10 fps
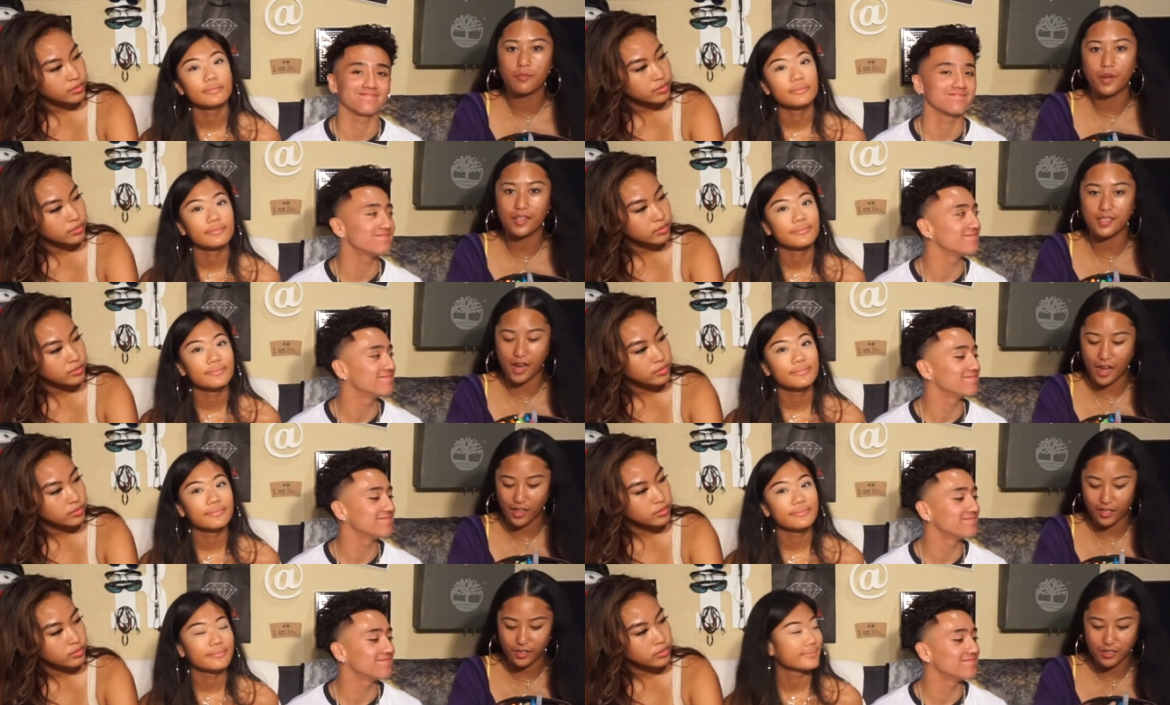Speaker 1: pens and
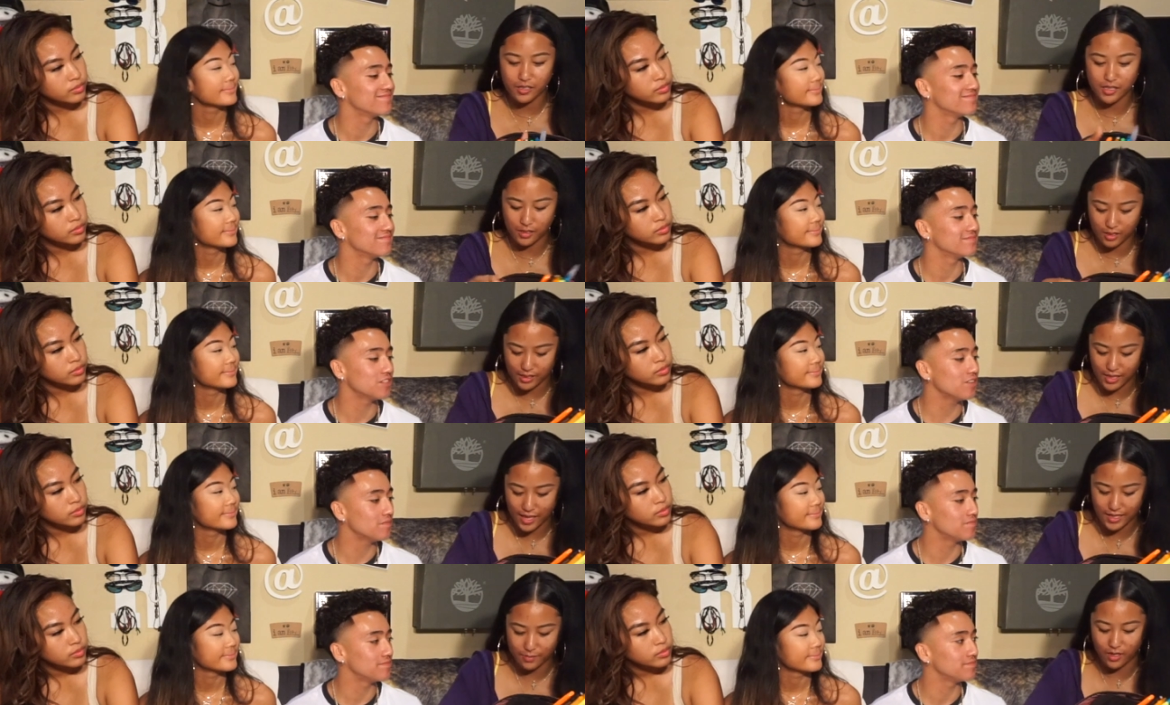highlighters because I
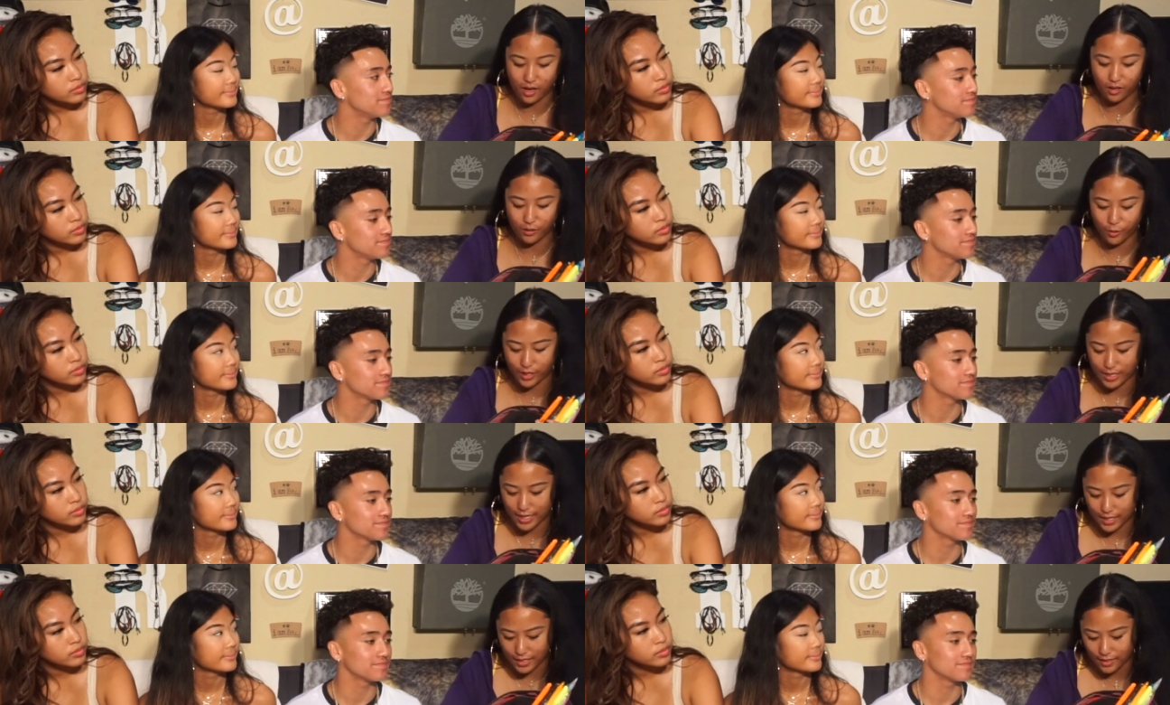like to be color
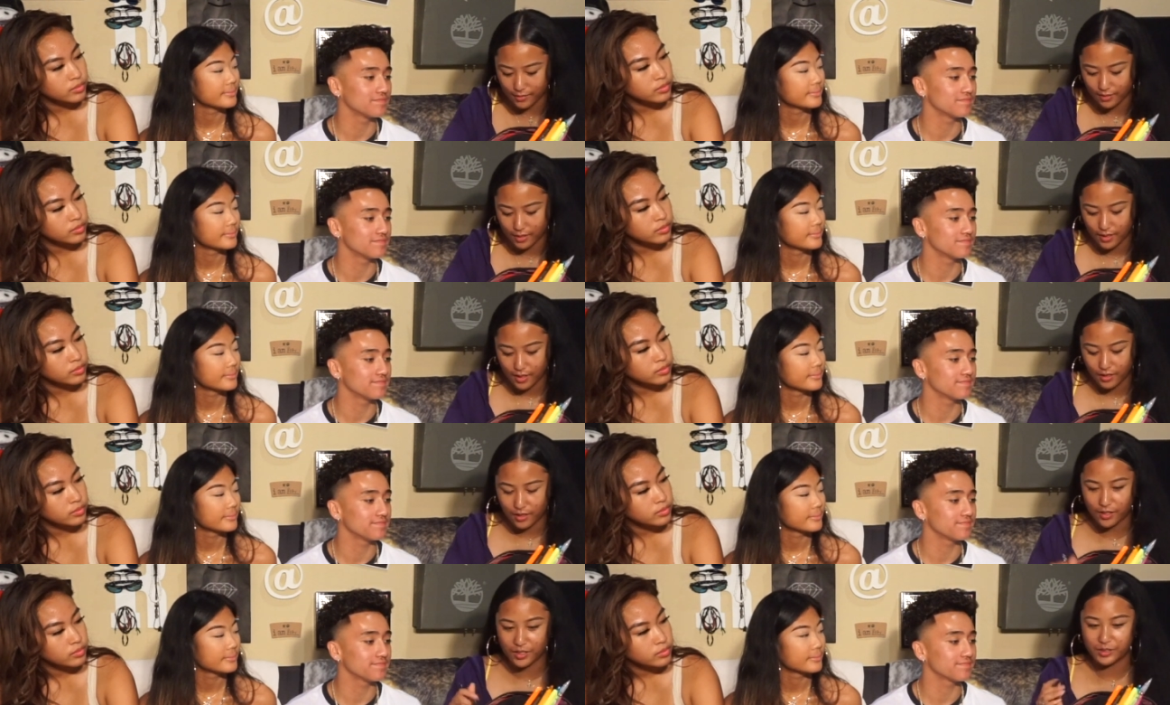coordinated.
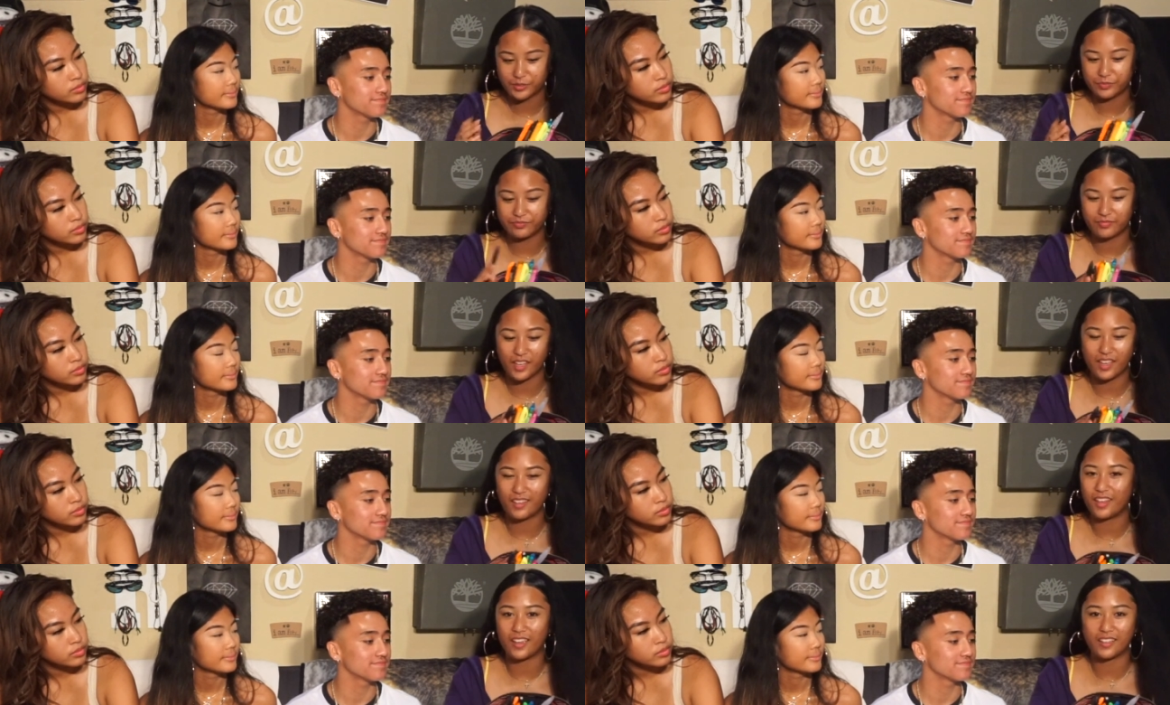Um,
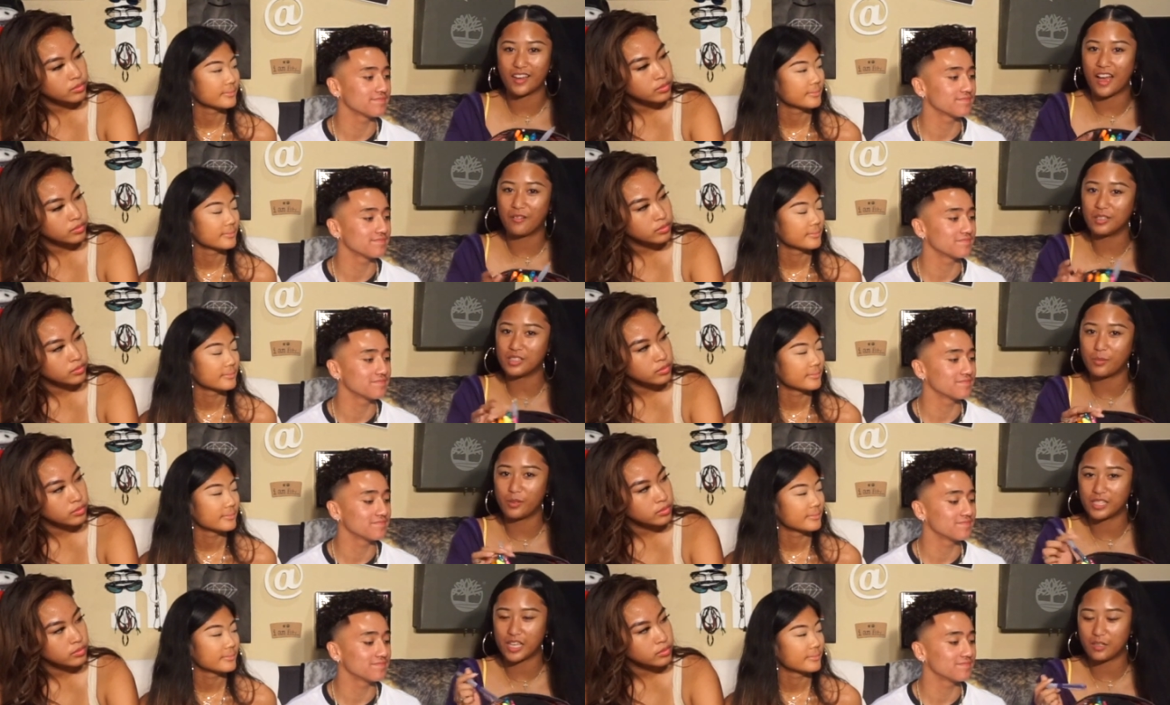and like I was
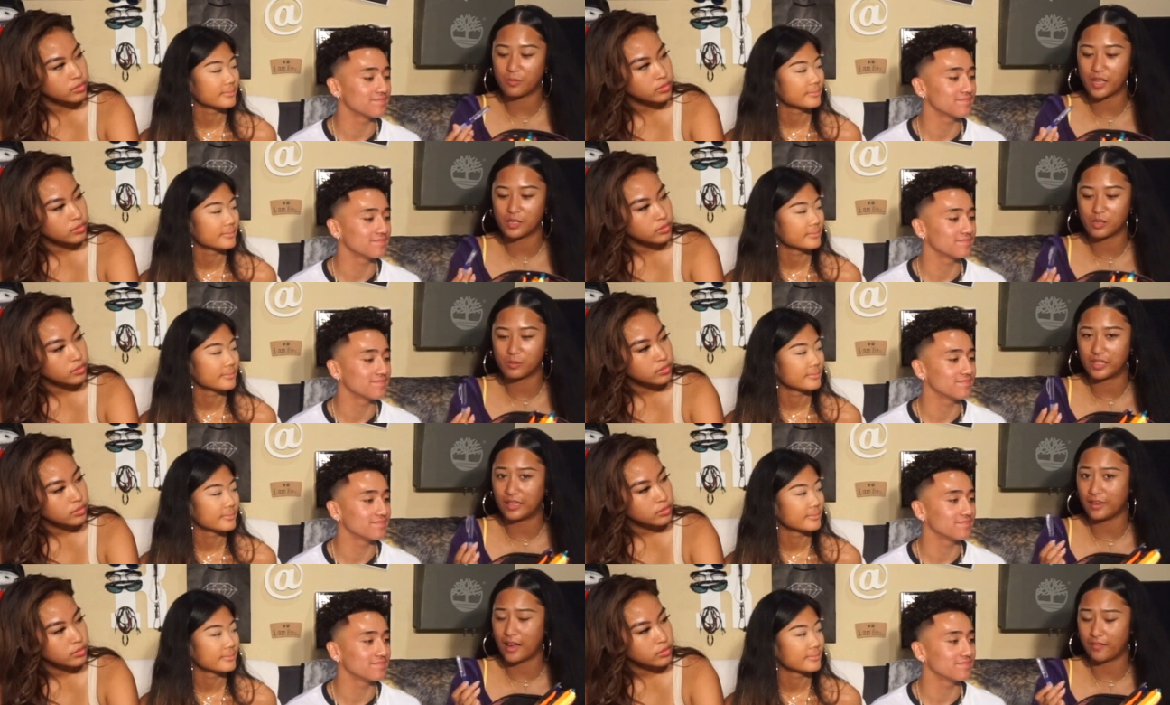supposed to get new pencils, but they
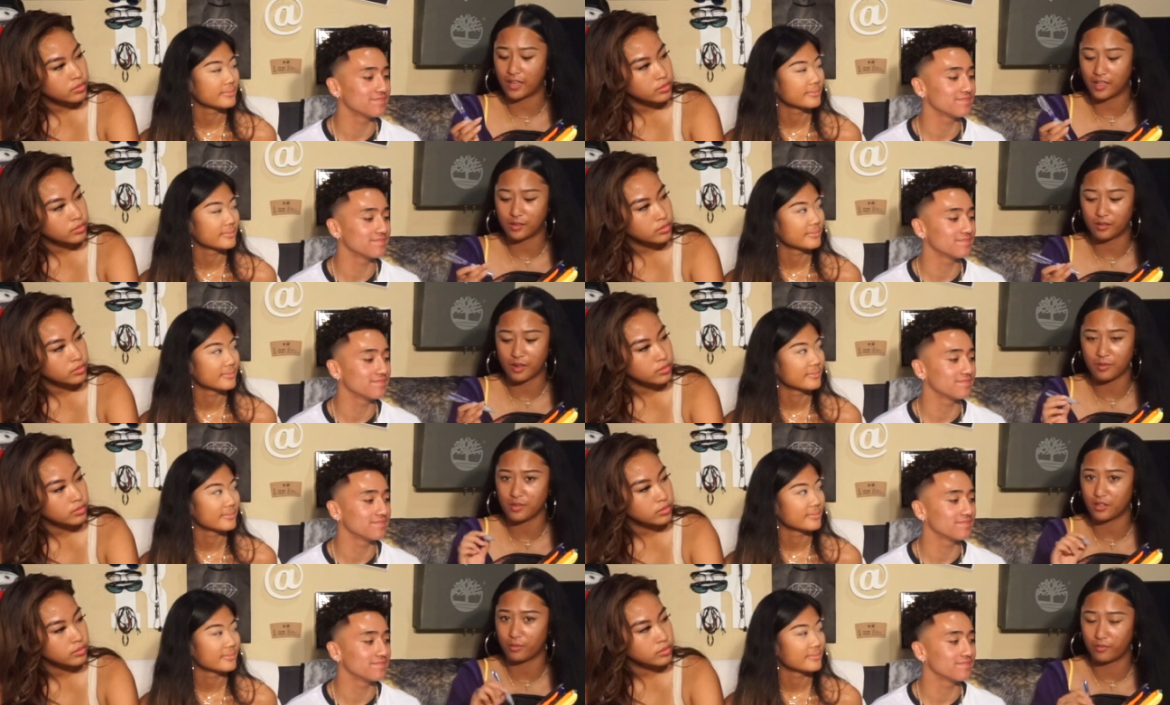didn't have that, so I'm
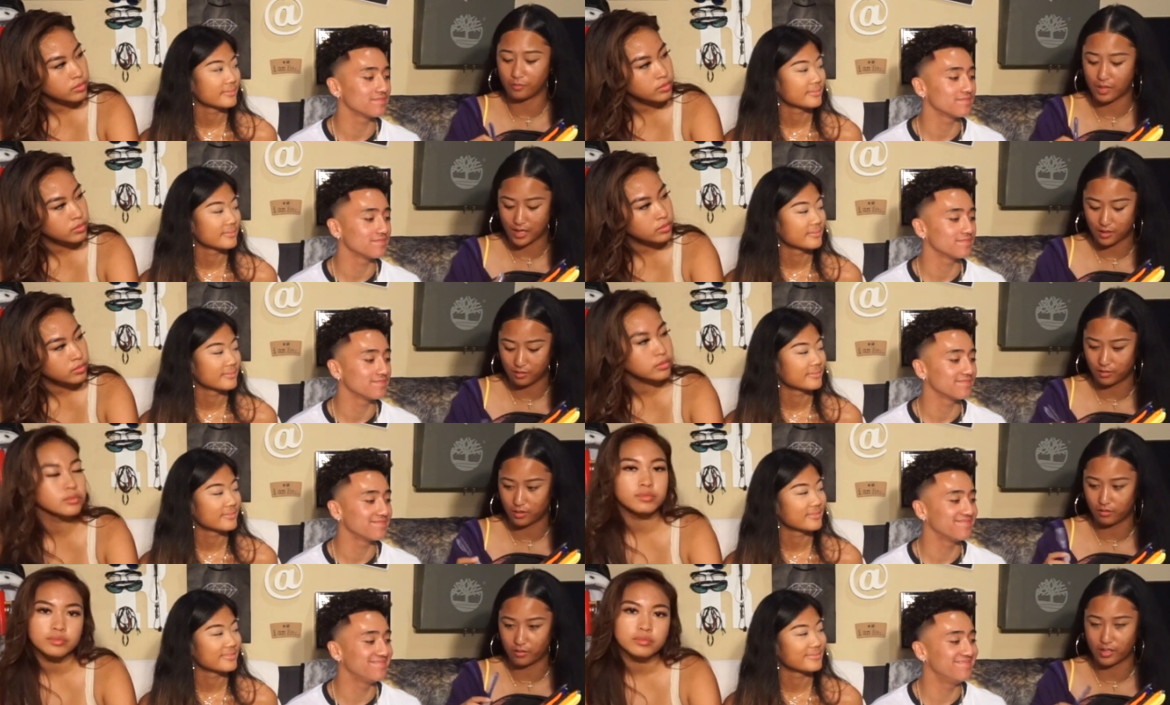using the one from last year with
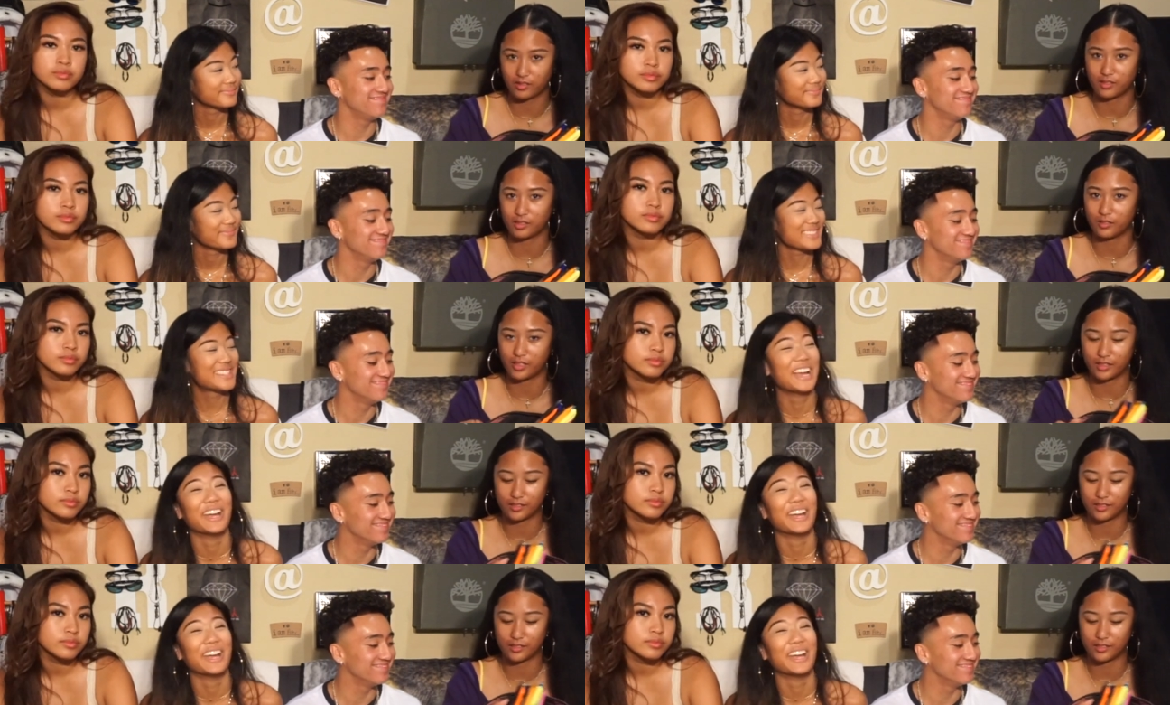no eraser. So.